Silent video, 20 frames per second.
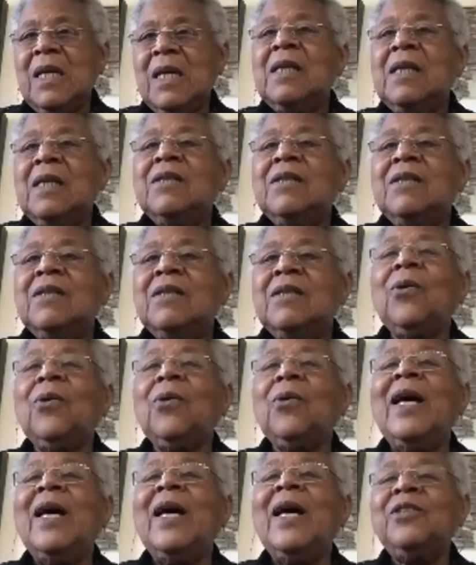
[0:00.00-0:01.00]
So I
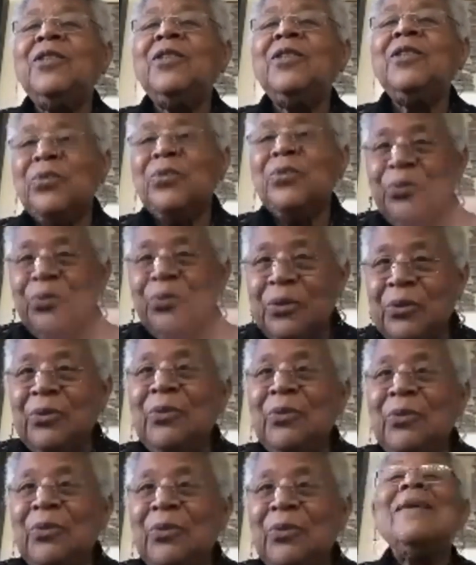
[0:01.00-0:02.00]
threw,
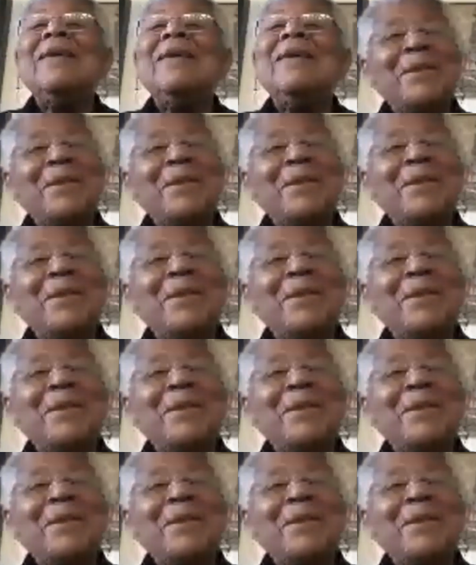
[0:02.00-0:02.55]
I'm such